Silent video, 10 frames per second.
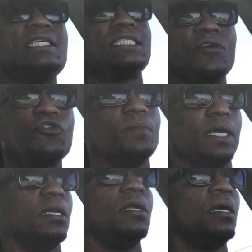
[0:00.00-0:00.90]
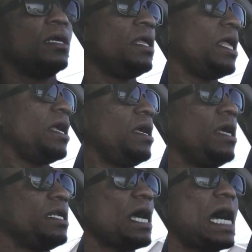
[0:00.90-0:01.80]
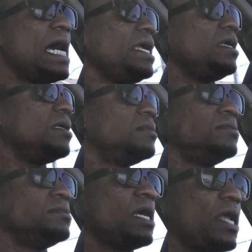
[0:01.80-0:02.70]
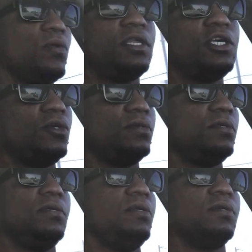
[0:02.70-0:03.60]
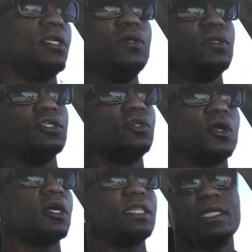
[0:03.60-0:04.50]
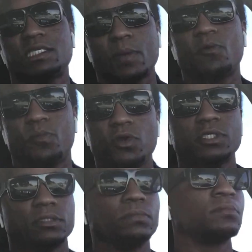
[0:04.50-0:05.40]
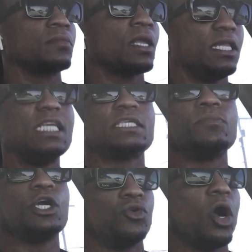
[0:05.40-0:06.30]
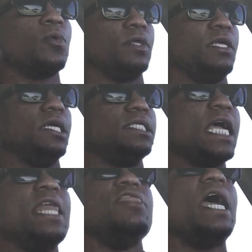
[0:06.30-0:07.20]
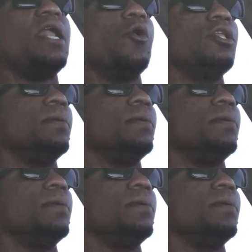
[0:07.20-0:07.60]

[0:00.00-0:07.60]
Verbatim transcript: it's ever been. And I I don't think you you can do this. You're not that type of person. There's something wrong with this. And then all